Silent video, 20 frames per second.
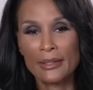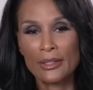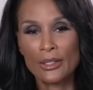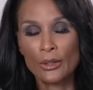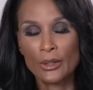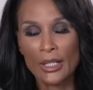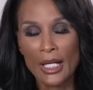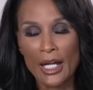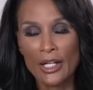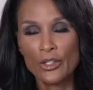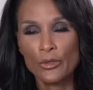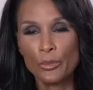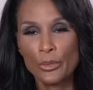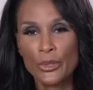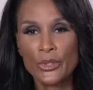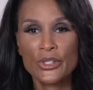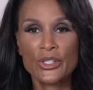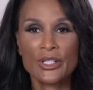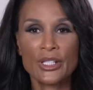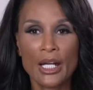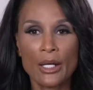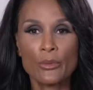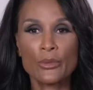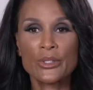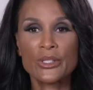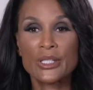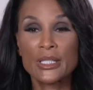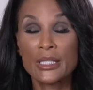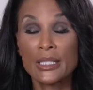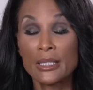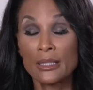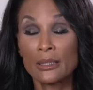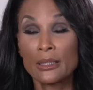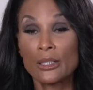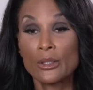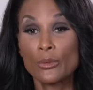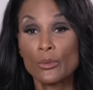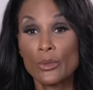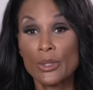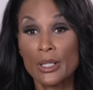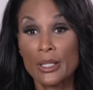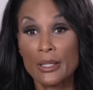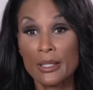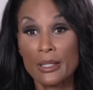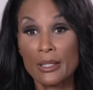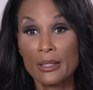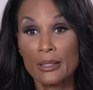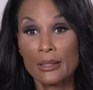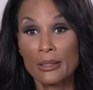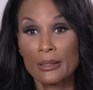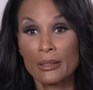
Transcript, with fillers: the kind of person I was dealing with